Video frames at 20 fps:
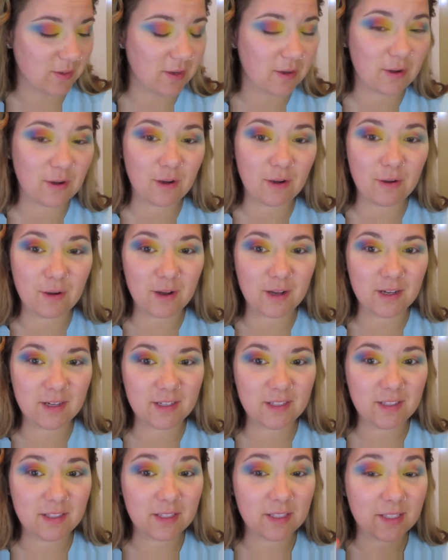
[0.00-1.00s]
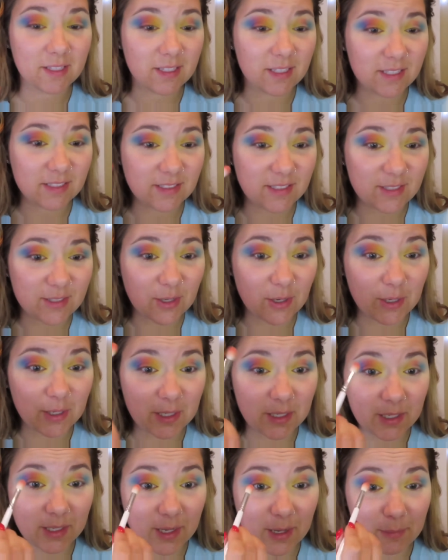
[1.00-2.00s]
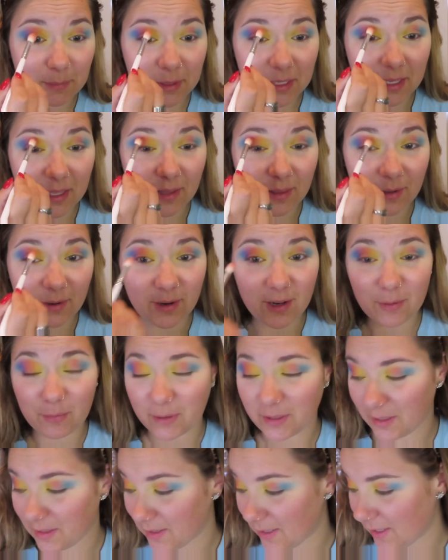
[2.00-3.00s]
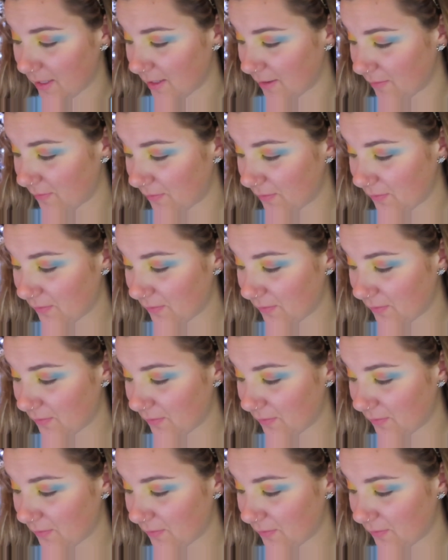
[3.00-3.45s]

Oh, it's starting to come together. I really like it.